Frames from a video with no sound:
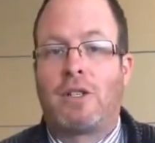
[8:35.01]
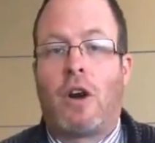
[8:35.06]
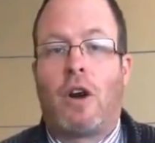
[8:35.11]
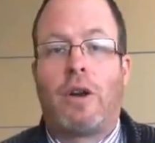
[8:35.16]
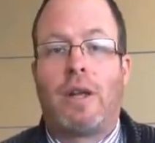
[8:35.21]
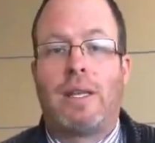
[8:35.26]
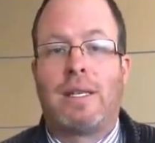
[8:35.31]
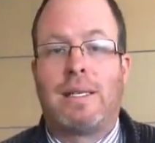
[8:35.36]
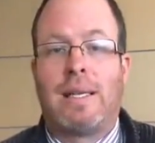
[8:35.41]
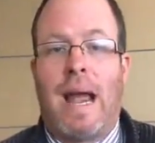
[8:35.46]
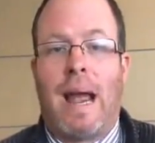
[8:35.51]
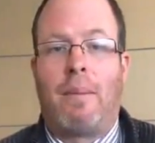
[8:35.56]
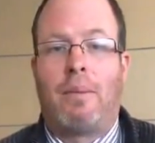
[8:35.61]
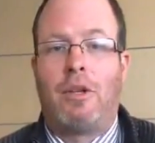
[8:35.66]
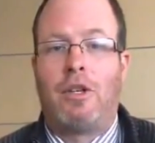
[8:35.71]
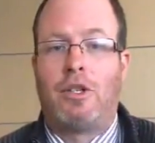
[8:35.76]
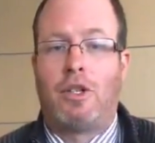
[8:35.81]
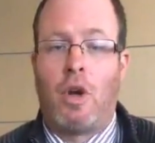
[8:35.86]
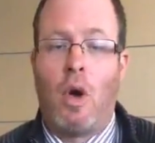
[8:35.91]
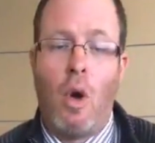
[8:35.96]
that's already
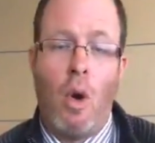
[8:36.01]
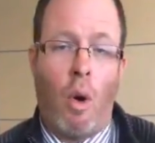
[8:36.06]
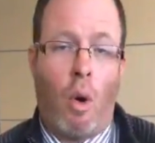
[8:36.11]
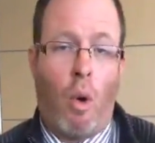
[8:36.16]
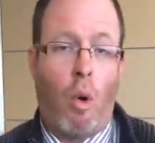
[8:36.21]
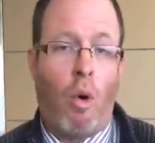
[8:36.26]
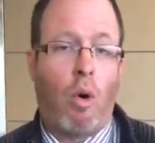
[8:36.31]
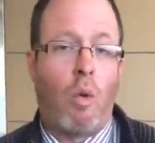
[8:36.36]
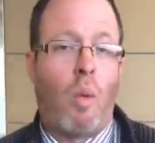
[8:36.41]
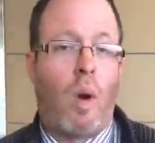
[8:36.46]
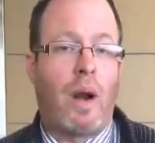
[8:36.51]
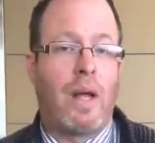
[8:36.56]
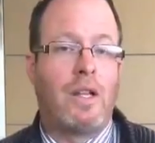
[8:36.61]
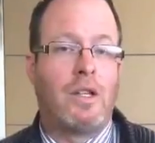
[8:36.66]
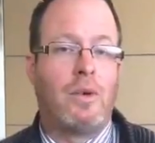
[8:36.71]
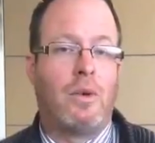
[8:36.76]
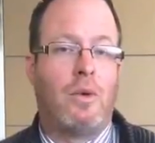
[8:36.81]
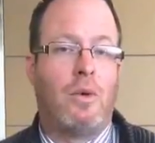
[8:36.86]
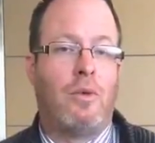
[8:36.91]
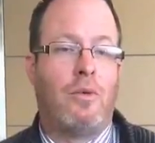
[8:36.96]
established or wanting
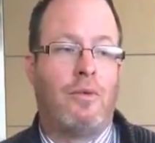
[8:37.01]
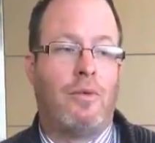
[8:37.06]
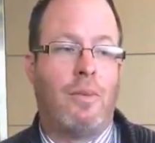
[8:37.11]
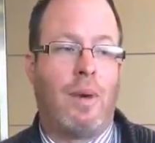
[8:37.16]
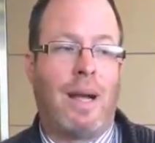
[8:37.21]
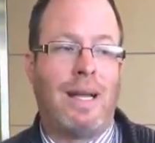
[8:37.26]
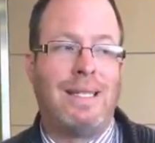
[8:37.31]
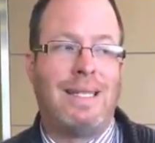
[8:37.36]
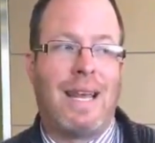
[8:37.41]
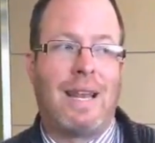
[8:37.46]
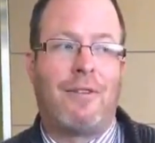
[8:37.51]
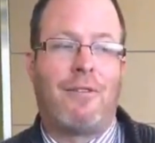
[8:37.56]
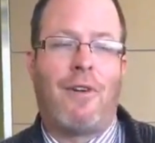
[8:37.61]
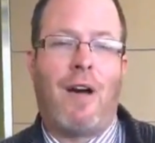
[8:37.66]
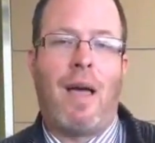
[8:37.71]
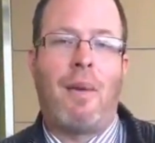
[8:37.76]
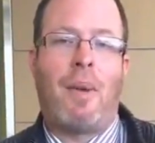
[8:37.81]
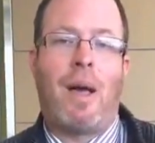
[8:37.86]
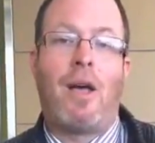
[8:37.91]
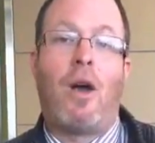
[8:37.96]
to
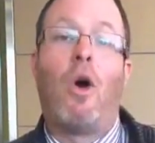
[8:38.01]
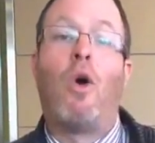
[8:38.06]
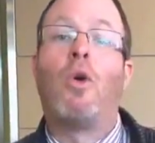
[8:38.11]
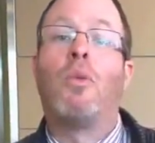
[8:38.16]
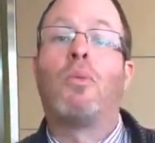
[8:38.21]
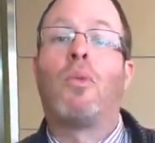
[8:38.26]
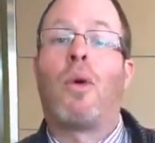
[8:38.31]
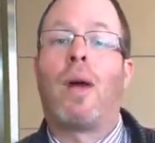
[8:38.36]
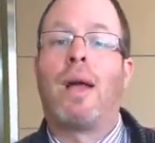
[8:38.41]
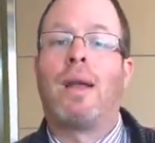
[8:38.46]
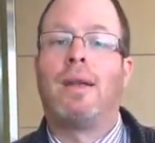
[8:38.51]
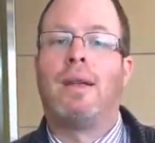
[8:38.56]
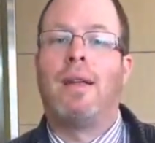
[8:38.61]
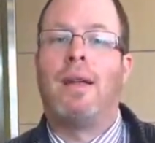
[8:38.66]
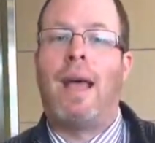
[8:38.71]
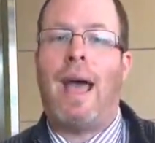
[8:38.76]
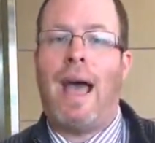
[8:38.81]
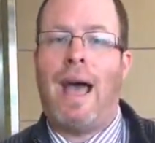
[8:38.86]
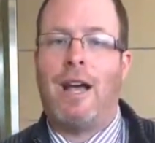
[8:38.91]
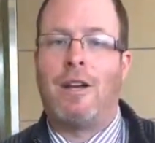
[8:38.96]
identify my own
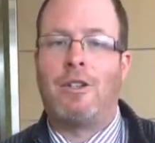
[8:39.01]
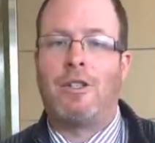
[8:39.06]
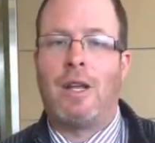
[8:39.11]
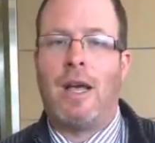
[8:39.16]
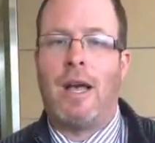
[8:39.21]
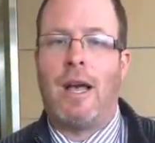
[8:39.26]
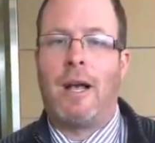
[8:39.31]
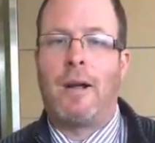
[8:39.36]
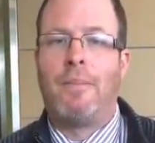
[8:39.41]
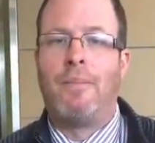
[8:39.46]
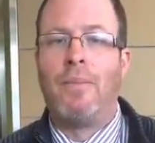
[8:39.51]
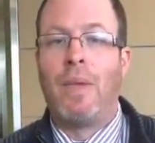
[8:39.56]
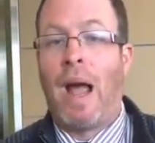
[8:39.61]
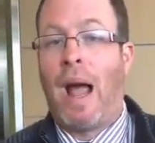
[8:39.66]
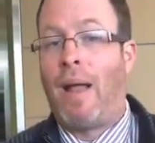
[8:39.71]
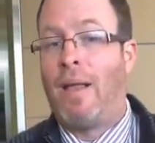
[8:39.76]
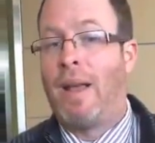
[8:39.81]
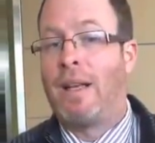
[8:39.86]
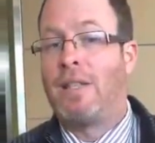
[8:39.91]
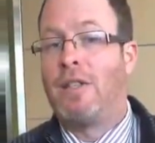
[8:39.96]
branded hashtag,
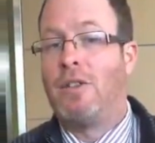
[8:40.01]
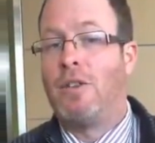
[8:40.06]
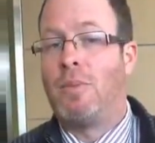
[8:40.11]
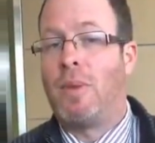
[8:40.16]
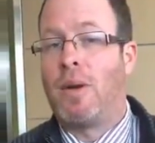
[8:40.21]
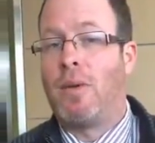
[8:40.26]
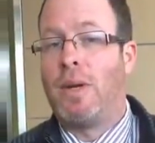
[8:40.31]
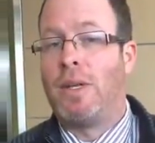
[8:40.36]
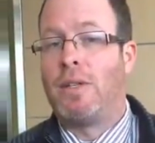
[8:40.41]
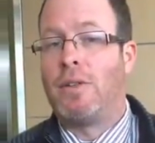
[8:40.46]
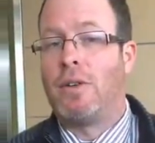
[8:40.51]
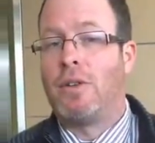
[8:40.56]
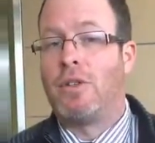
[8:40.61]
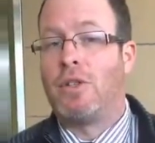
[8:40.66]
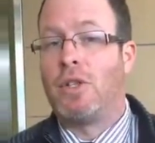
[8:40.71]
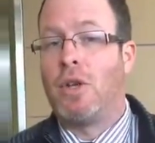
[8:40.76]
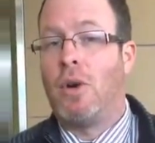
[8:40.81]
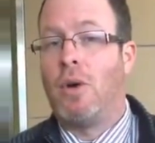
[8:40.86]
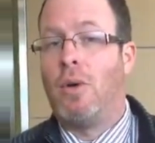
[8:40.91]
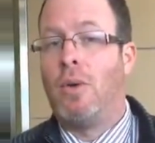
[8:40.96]
I like to do my
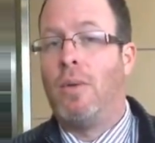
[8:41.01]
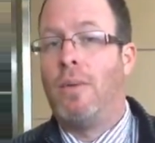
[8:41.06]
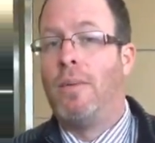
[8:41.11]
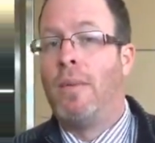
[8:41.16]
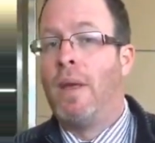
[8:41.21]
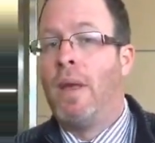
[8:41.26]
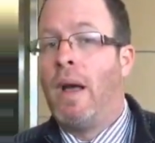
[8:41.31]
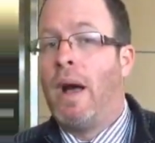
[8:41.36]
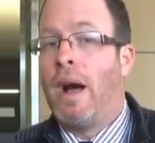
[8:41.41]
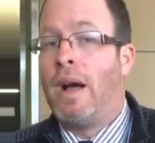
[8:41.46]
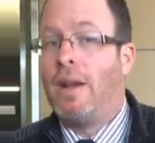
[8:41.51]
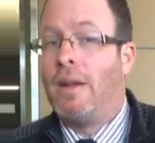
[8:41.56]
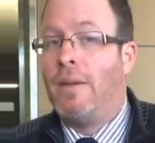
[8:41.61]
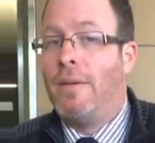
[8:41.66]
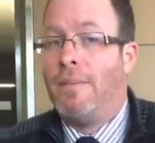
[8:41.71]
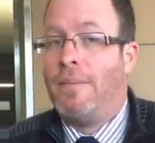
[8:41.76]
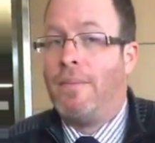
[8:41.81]
research. So, so that's I,